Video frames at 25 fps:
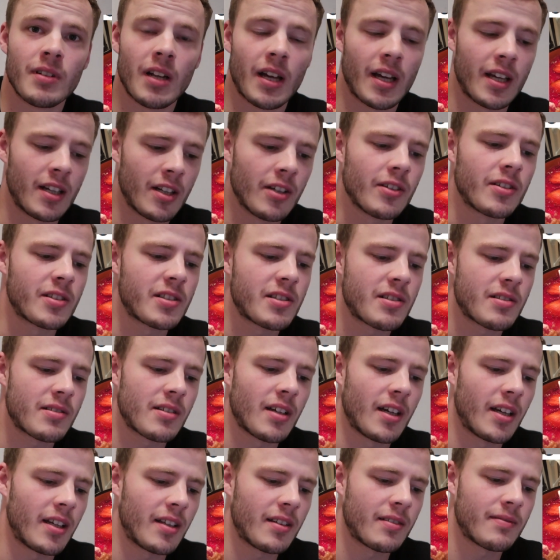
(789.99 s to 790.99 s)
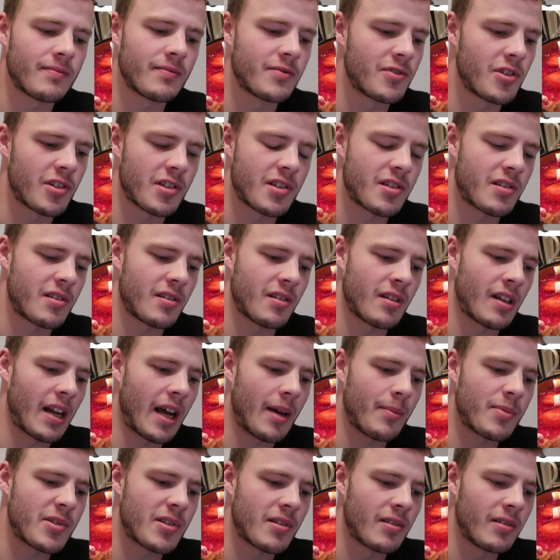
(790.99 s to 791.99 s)
Like, it looks like just an
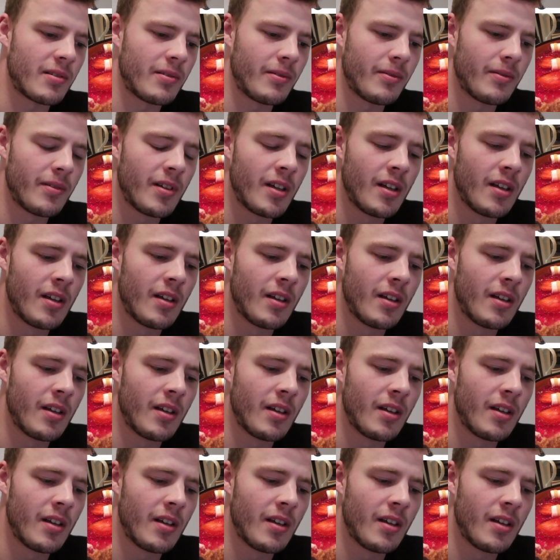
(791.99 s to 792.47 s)
absolute